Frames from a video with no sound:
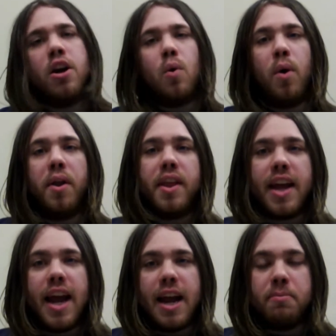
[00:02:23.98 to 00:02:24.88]
one of the
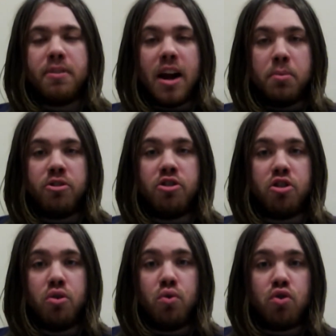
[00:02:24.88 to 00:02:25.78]
games I was
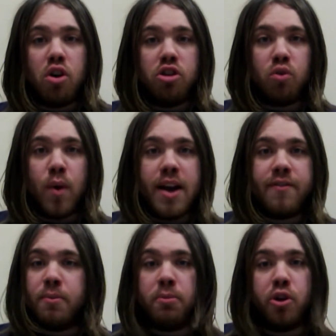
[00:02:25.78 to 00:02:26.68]
two draws away
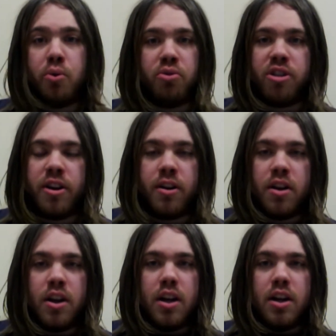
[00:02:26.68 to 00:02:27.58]
from losing,
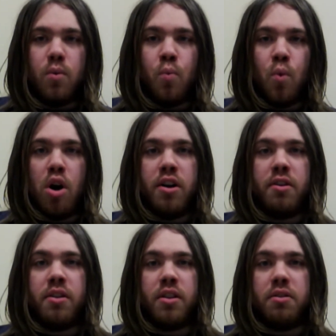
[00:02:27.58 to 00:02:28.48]

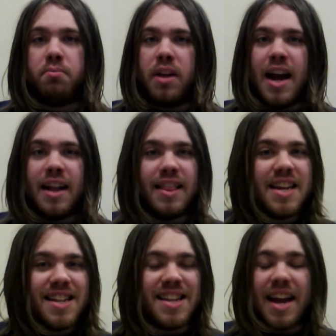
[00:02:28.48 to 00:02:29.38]
one at
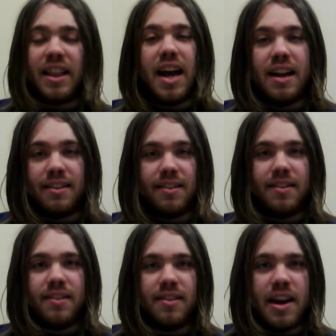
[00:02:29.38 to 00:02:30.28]
the dead
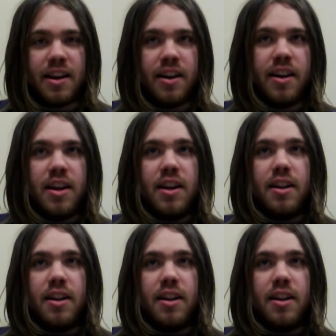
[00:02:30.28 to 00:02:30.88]
last second.